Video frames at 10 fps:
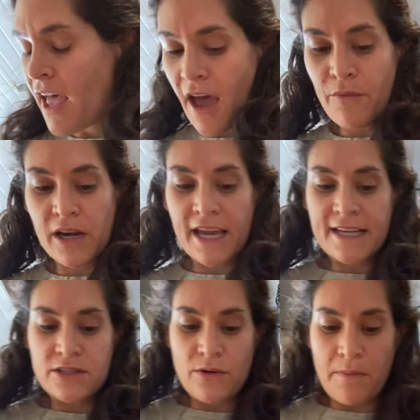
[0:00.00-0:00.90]
And when I
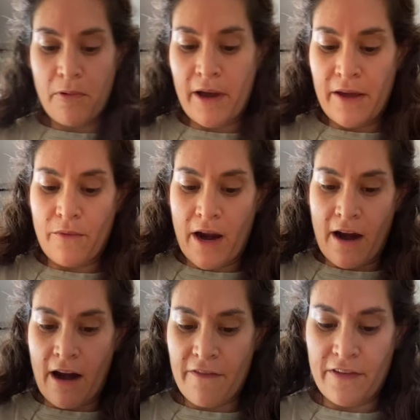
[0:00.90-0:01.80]
get to a point
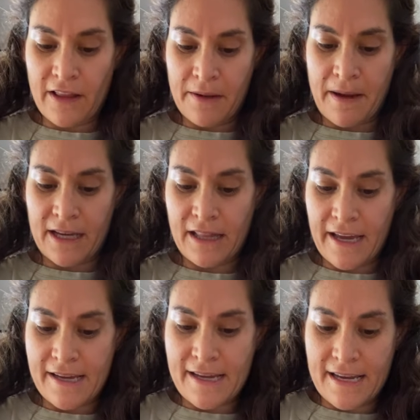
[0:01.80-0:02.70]
where I feel like my
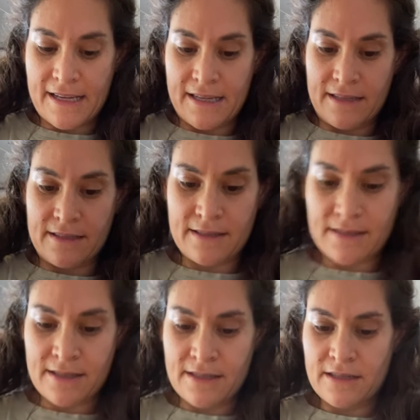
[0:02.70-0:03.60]
clay
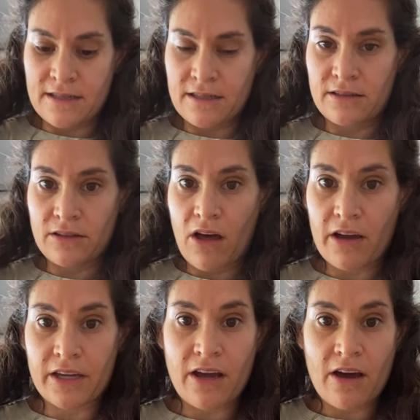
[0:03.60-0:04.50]
is
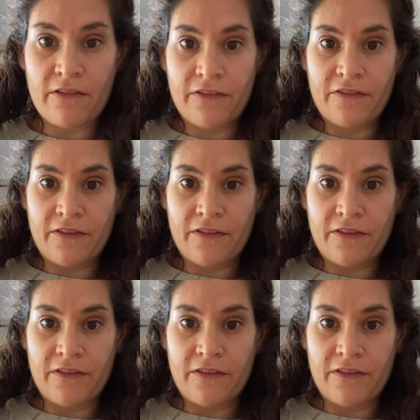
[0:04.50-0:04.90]
long enough,